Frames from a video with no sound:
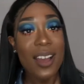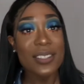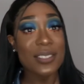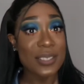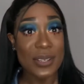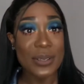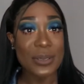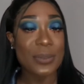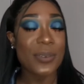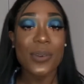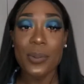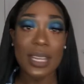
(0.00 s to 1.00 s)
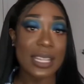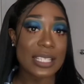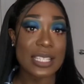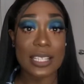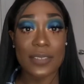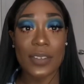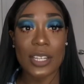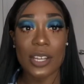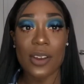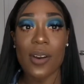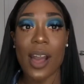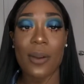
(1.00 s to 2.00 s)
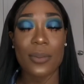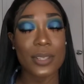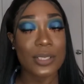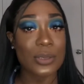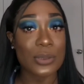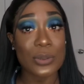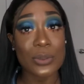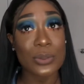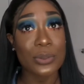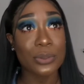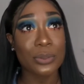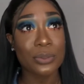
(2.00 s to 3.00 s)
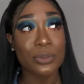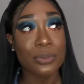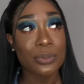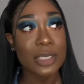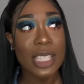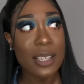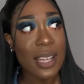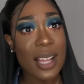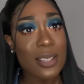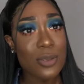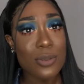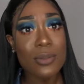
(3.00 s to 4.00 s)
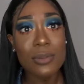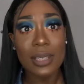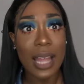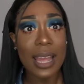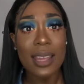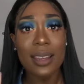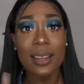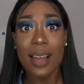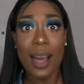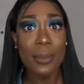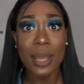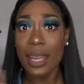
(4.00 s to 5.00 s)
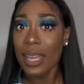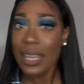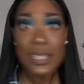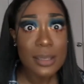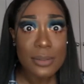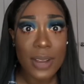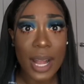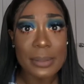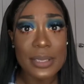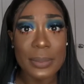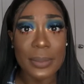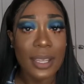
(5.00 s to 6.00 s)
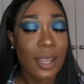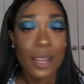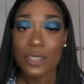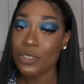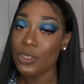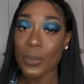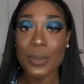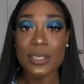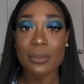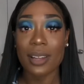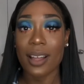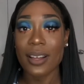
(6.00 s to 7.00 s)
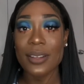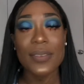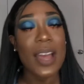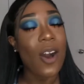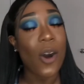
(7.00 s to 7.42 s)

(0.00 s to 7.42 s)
So before we get into the video, I want to tell y'all to like, comment, and subscribe to me. Show me some love.